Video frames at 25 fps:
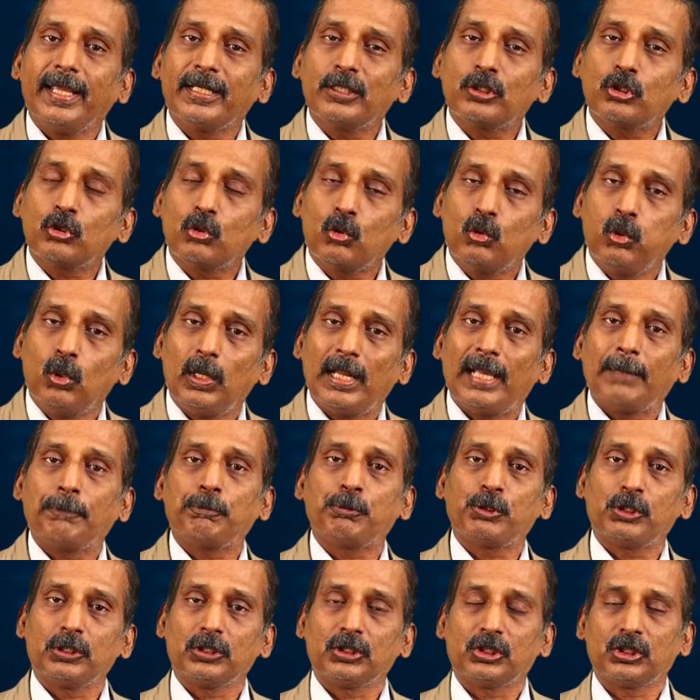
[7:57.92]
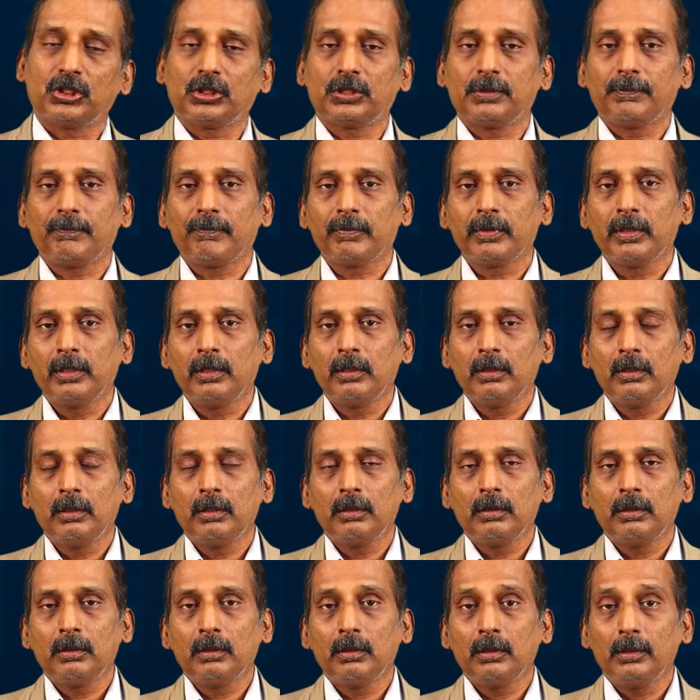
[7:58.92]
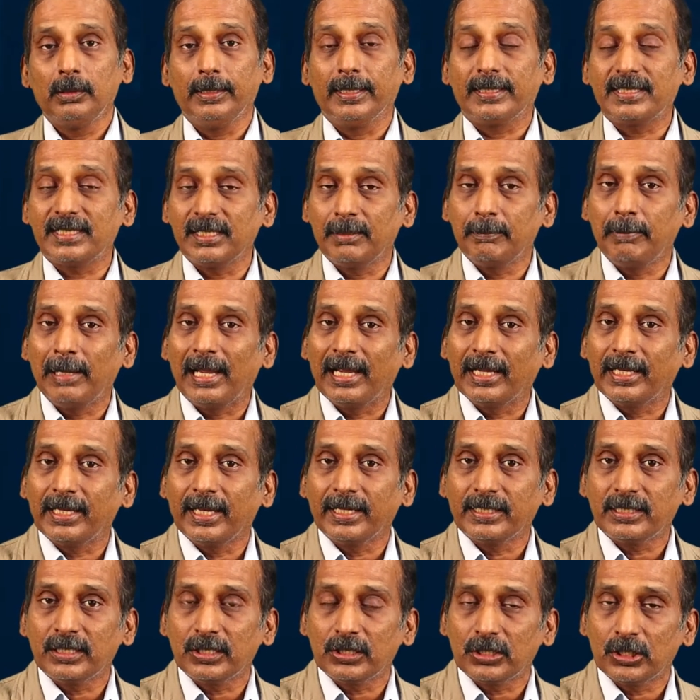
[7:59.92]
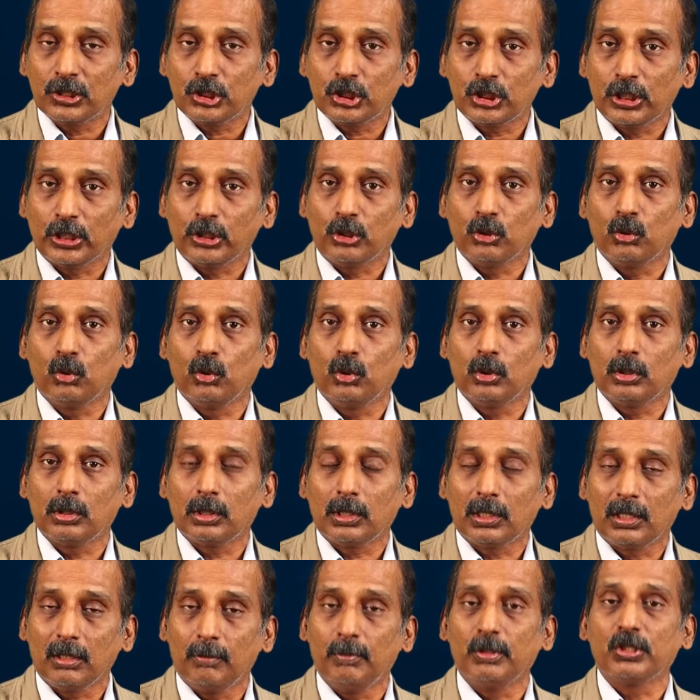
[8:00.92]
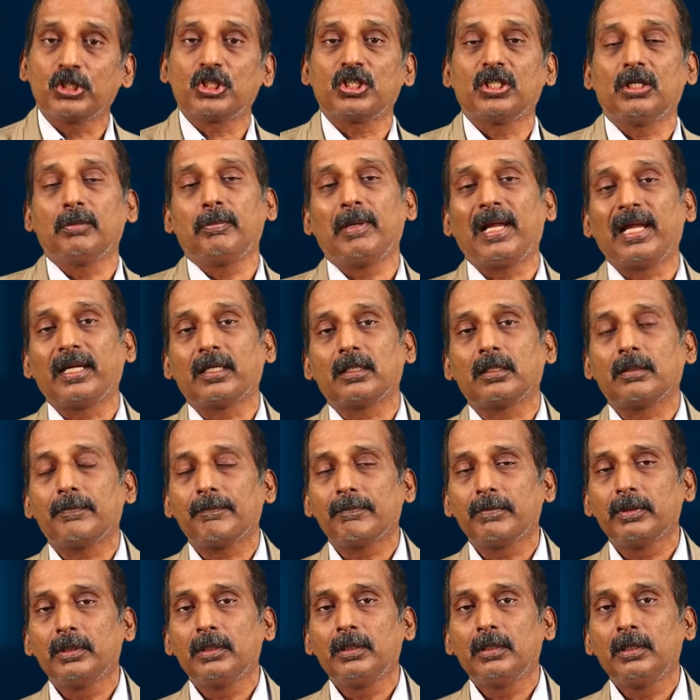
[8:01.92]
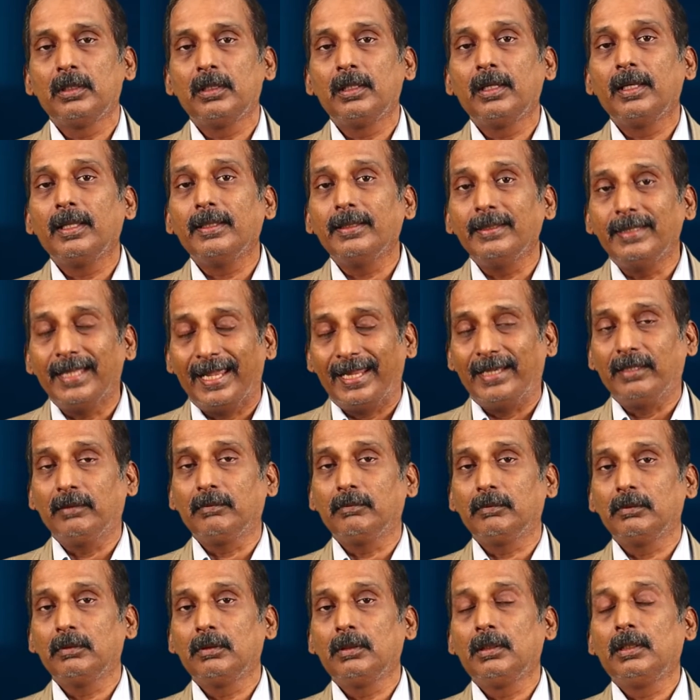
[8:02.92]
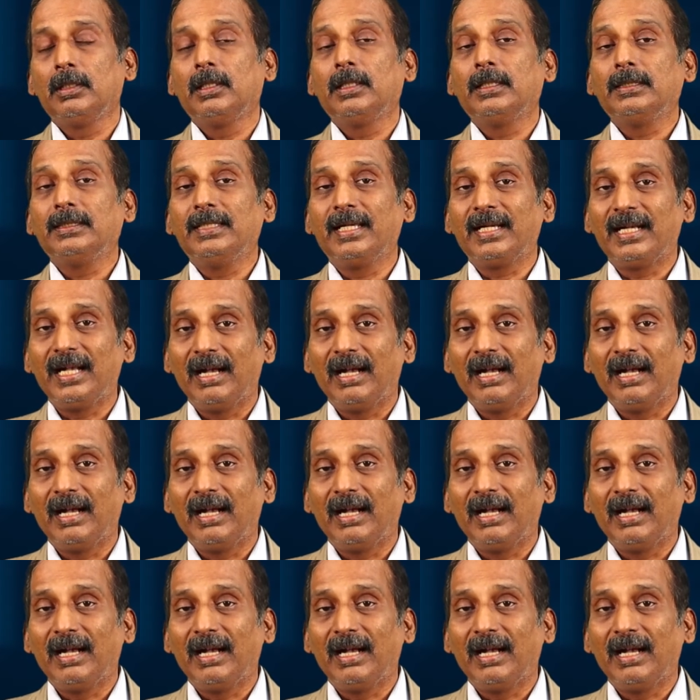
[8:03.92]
X collapses. Let's say Bank X is a scheduled commercial bank. Then the